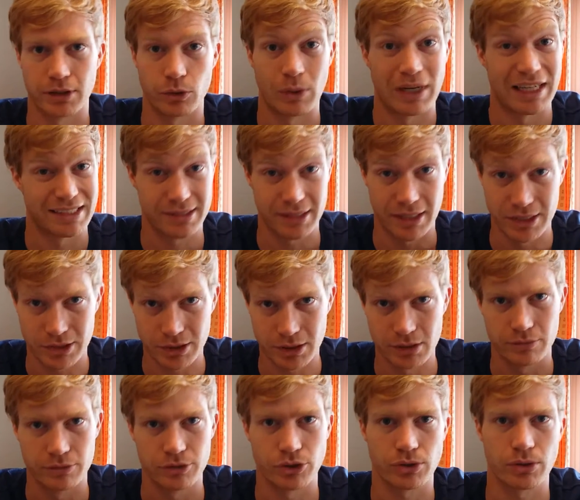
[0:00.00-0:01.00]
relaxation
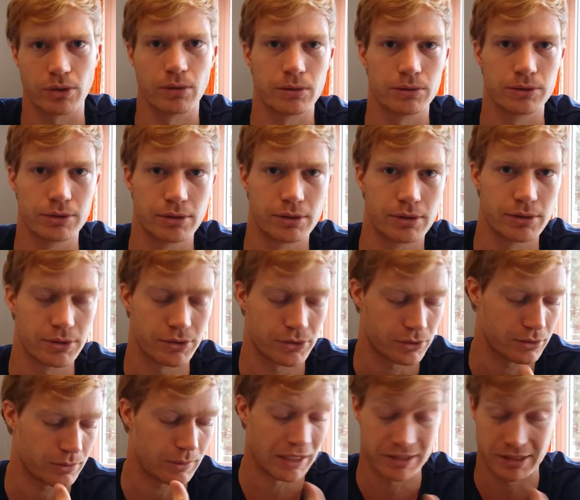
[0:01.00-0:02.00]
of the
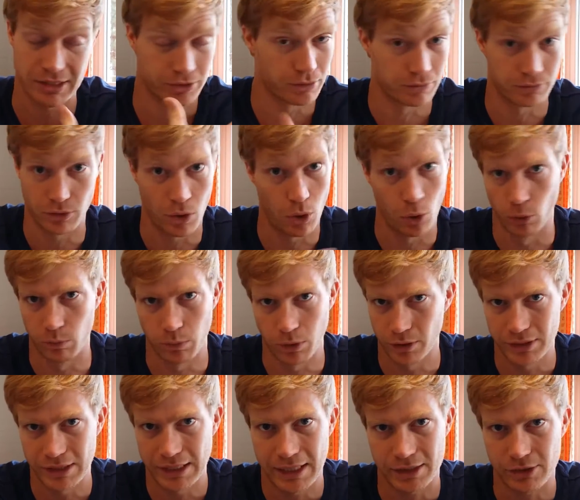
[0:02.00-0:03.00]
shoulders, relaxation of the whole
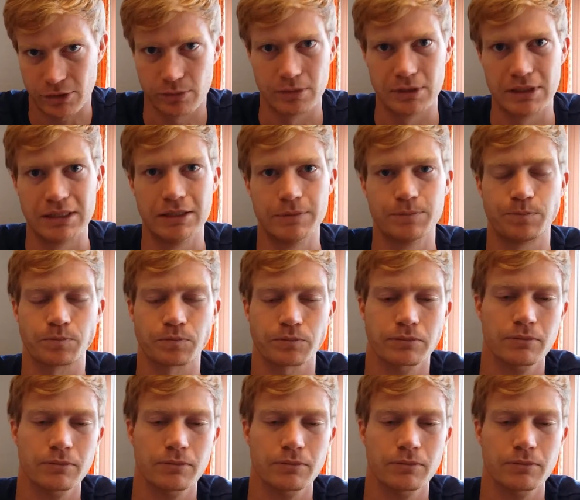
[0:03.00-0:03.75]
body actually,